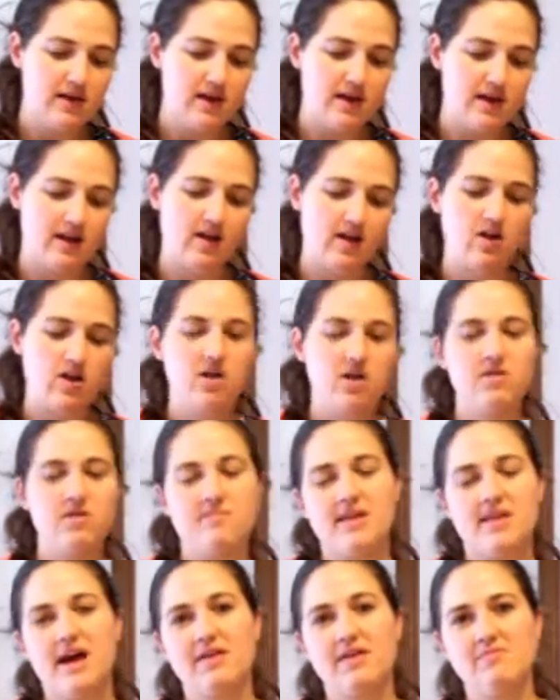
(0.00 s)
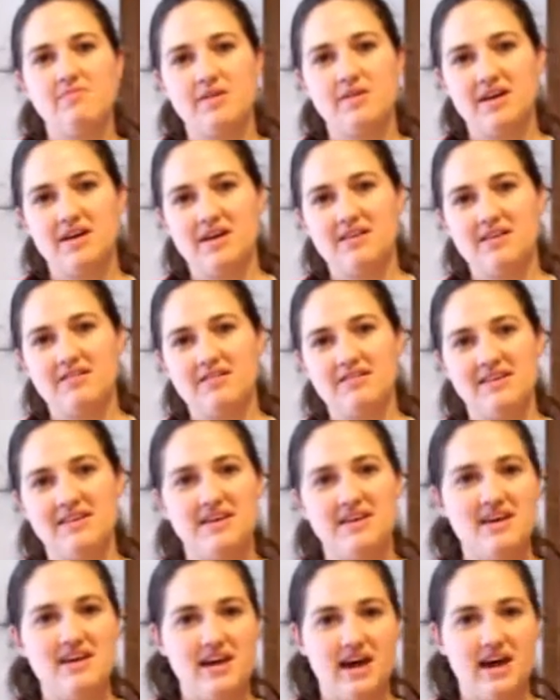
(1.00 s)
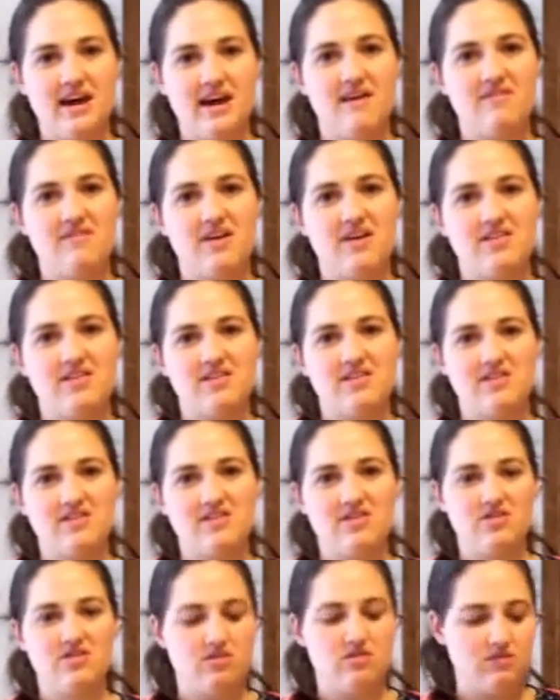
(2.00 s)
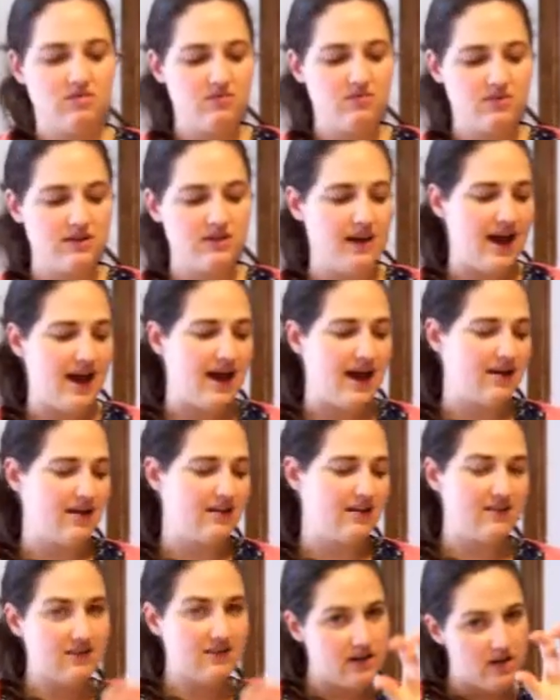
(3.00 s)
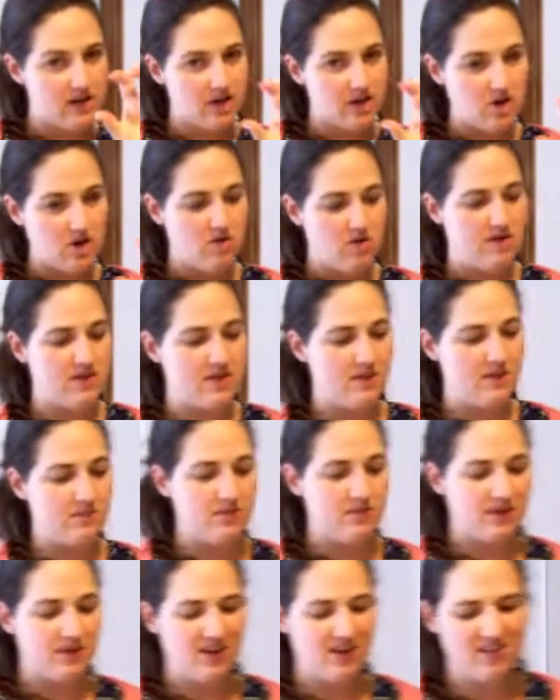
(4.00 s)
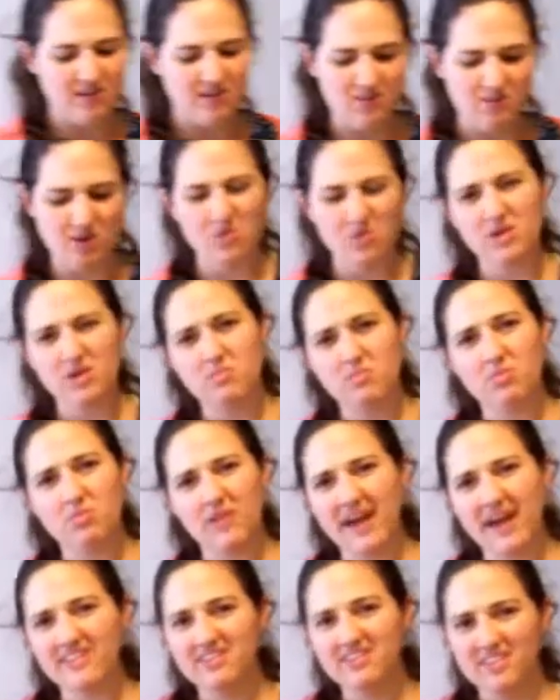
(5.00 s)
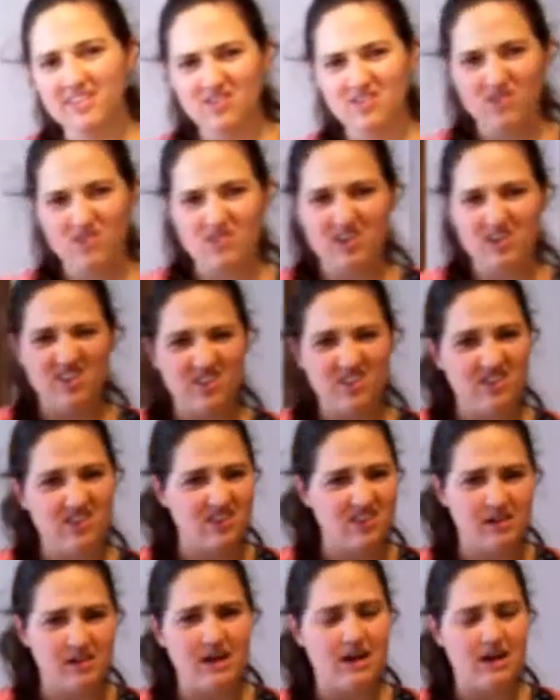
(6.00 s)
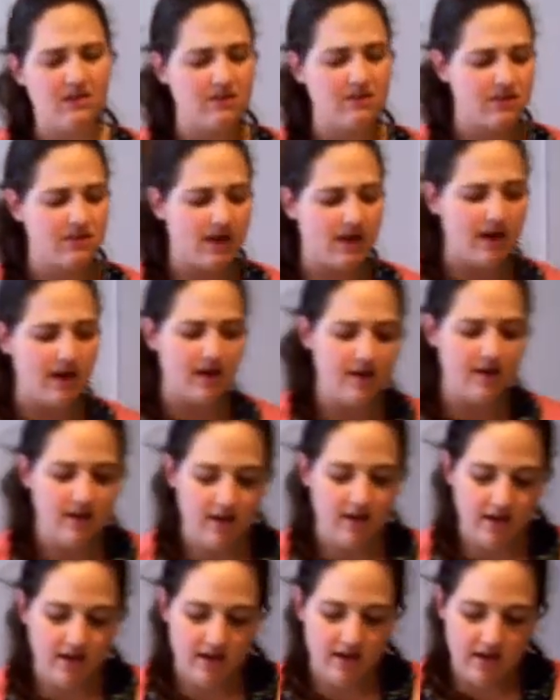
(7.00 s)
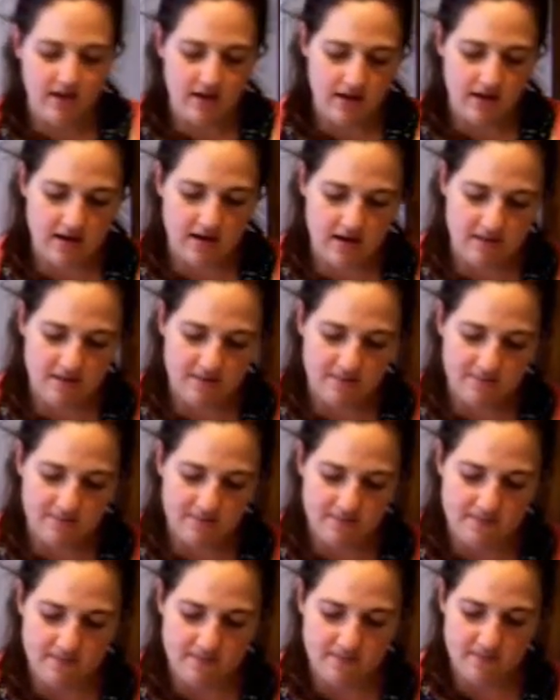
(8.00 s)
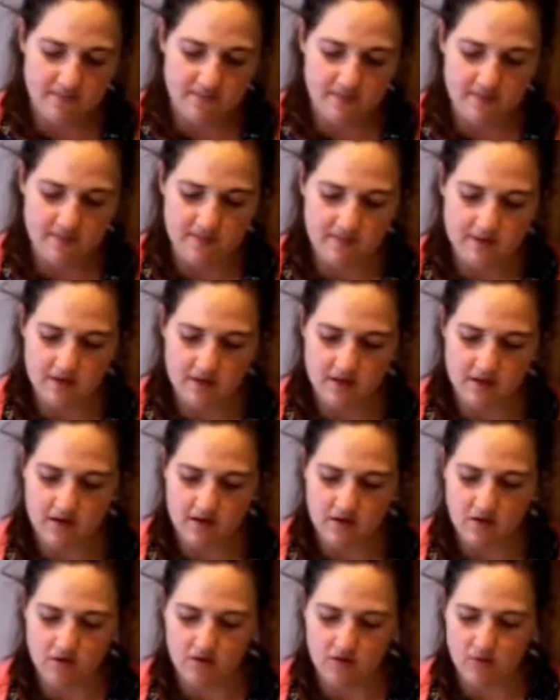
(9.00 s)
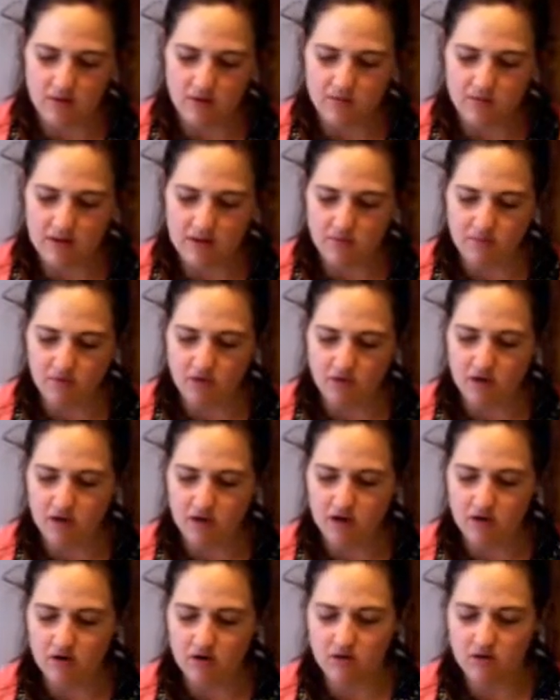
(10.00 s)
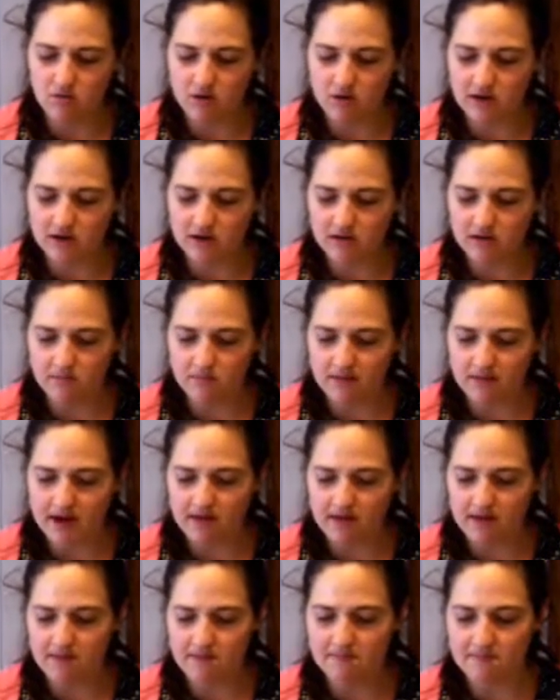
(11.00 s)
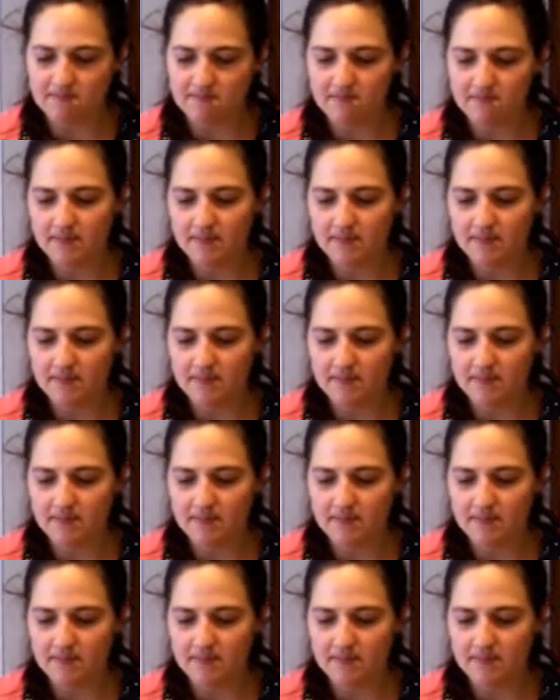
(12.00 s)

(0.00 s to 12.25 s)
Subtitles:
And I call them that because I have like this little tag that's going to go on them, because I'm going to put them in plastic so they're not just sitting outside, you know, while people are wanting to buy them.